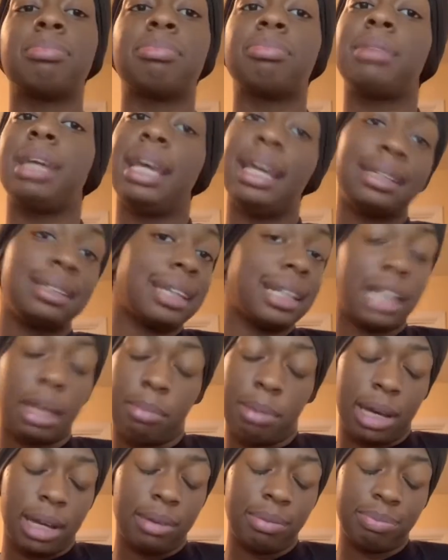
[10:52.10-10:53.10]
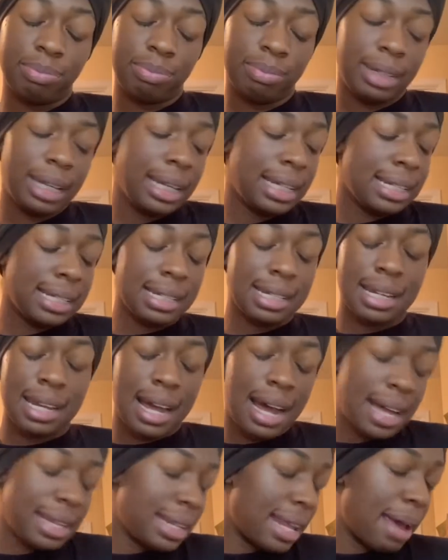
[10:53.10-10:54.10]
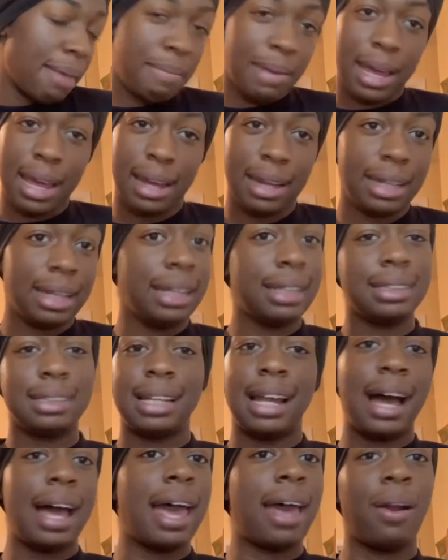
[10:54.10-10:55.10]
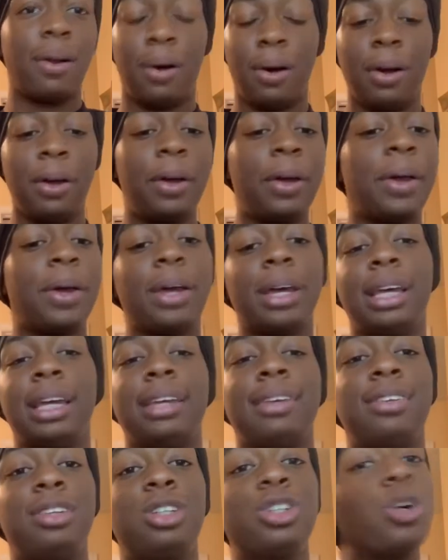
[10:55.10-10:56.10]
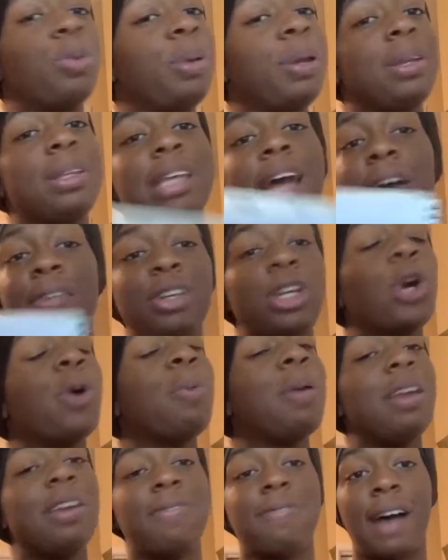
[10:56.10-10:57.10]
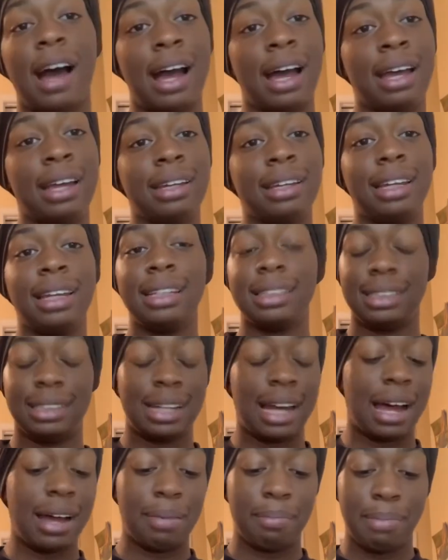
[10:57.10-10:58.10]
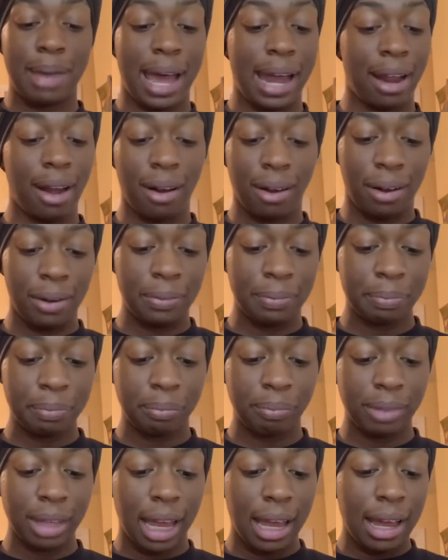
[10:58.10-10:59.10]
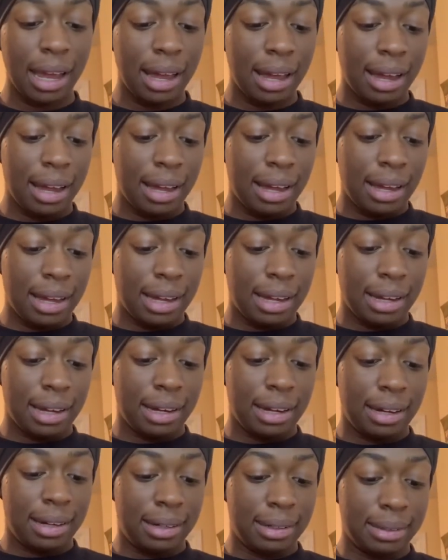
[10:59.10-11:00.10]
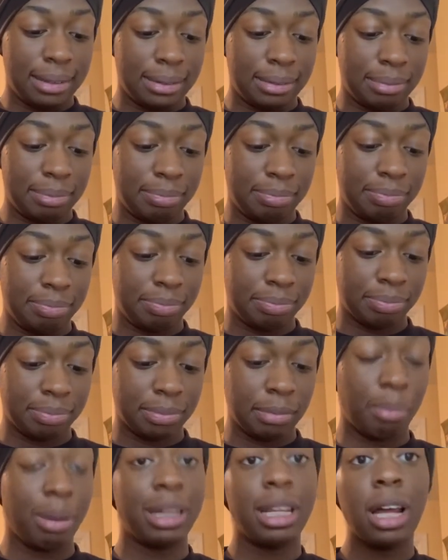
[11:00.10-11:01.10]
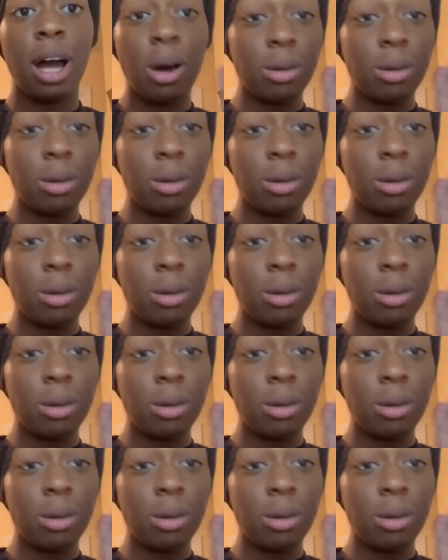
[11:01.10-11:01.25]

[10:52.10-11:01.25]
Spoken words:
it's not that bad. It's not that bad. It's not at all. You'll be fine. It's not bad at all. But don't